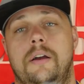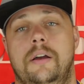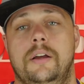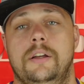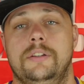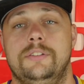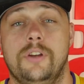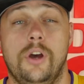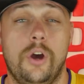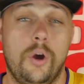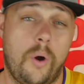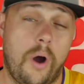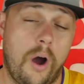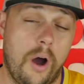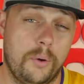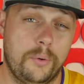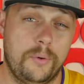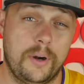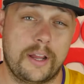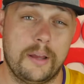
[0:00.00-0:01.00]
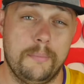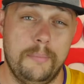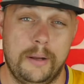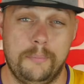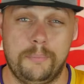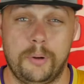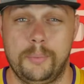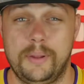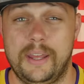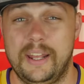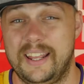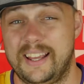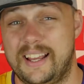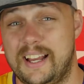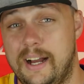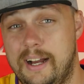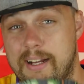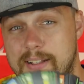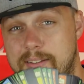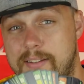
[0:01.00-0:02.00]
So I would recommend probably getting
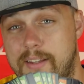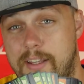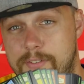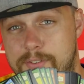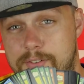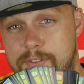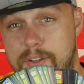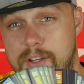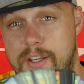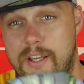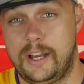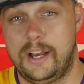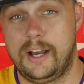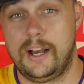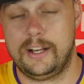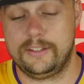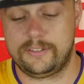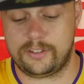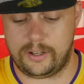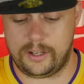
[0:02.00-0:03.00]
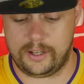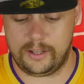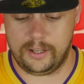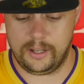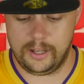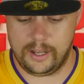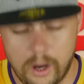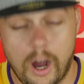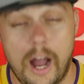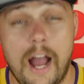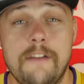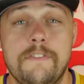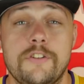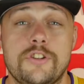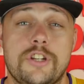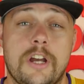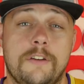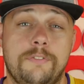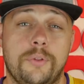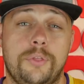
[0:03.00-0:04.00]
card sleeves for your cards. I haven't
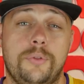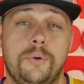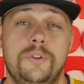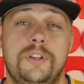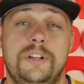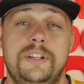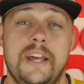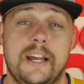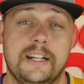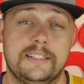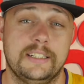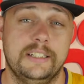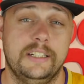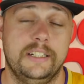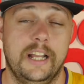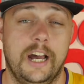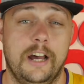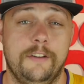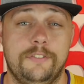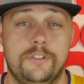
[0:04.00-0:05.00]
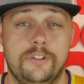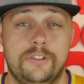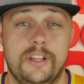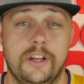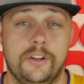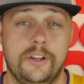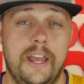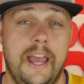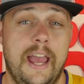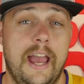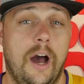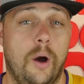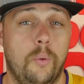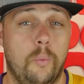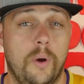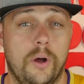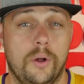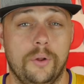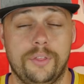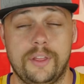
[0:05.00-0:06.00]
shuffled through the decks enough to tell you how
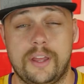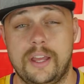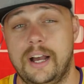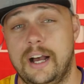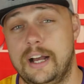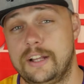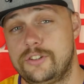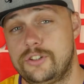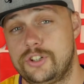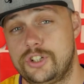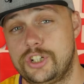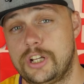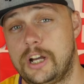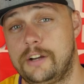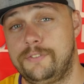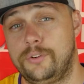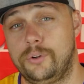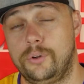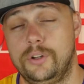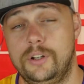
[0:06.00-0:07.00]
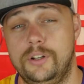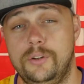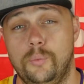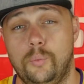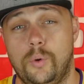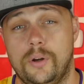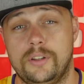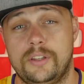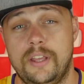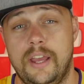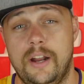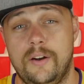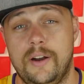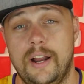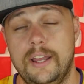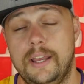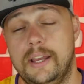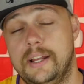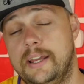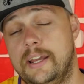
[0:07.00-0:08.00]
well the cards shuffle and what tear out
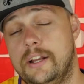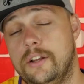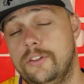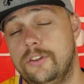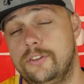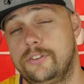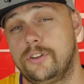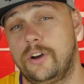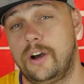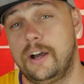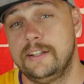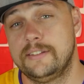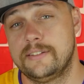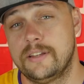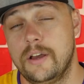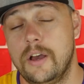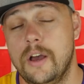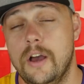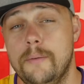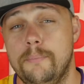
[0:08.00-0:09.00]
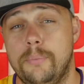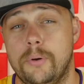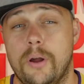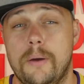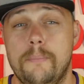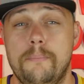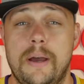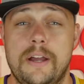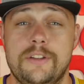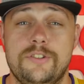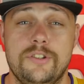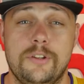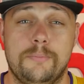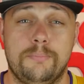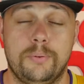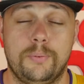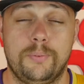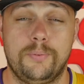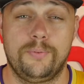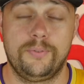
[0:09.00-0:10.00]
you're going to get on the sides, but I imagine
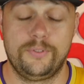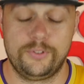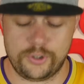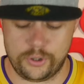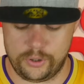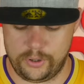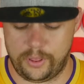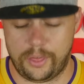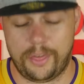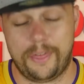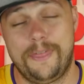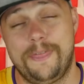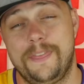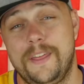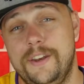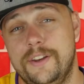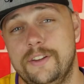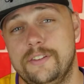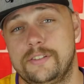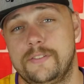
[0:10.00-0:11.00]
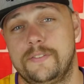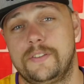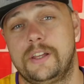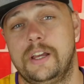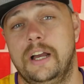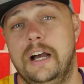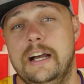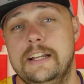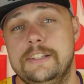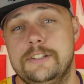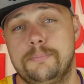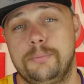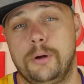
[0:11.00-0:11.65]
due to the thinness of the cards, you're